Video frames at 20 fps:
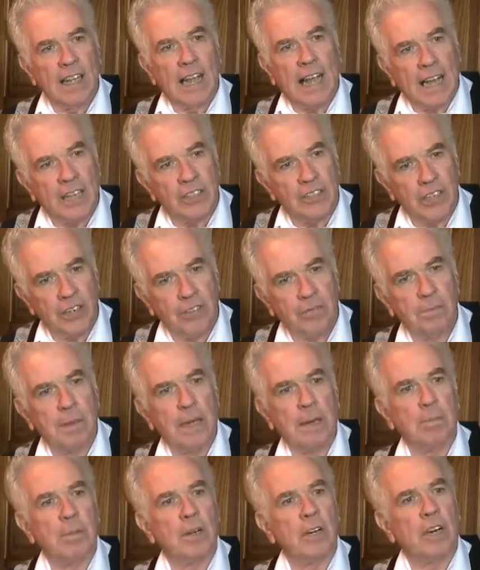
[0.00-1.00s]
as if
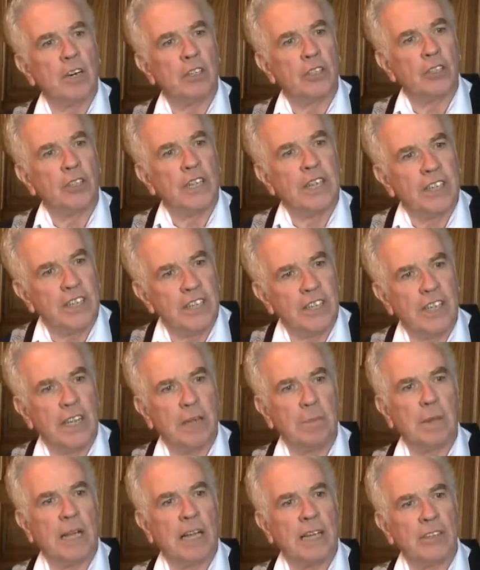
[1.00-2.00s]
people are treating
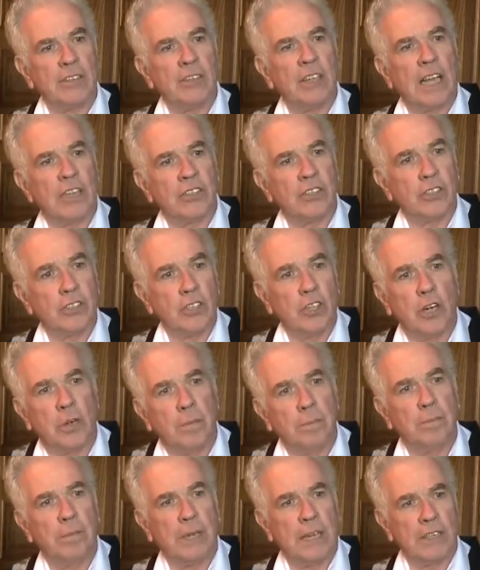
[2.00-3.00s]
them as
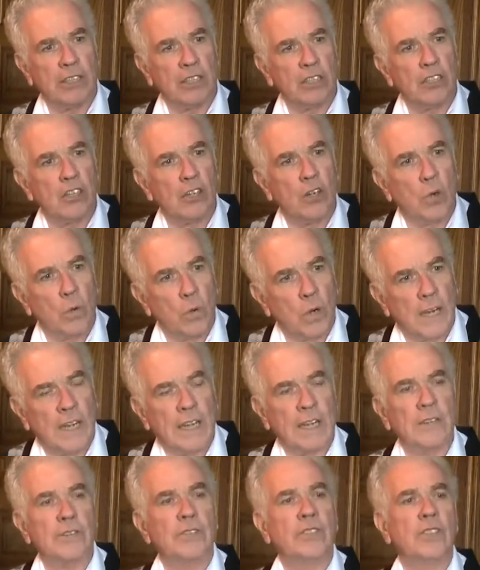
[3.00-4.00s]
scum and as low
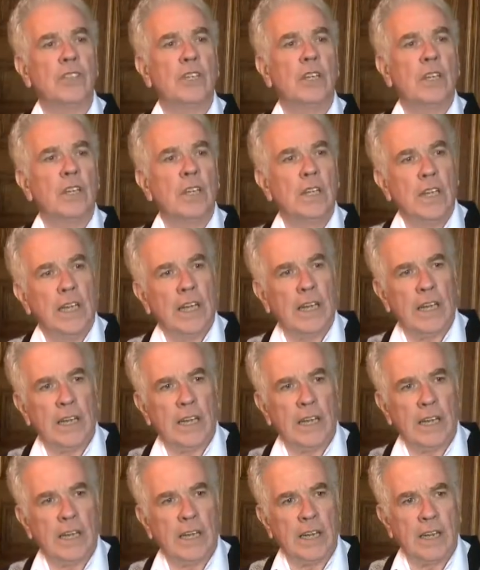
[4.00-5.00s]
lives,
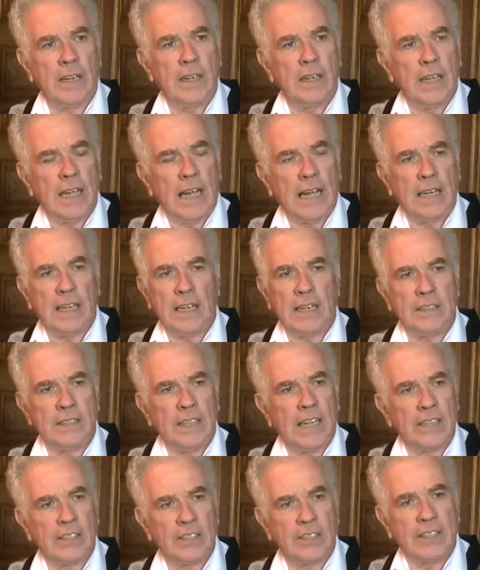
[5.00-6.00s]
and
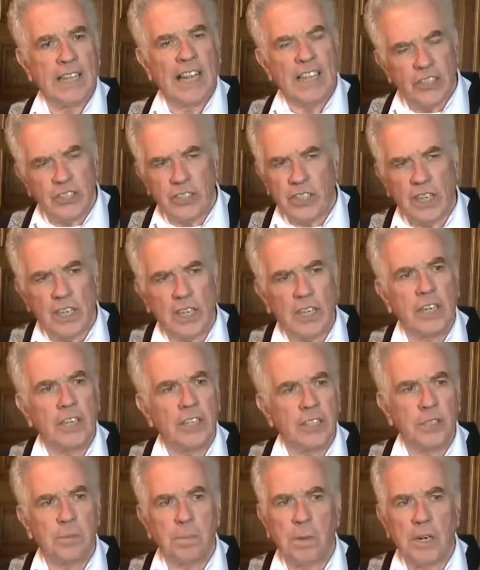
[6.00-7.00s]
that's the
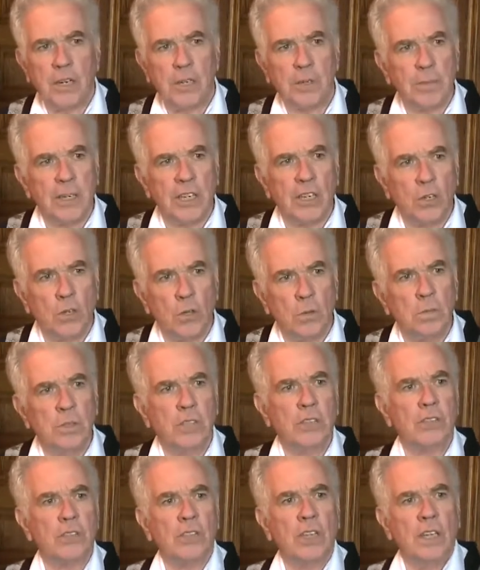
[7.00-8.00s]
hardest part of being homeless.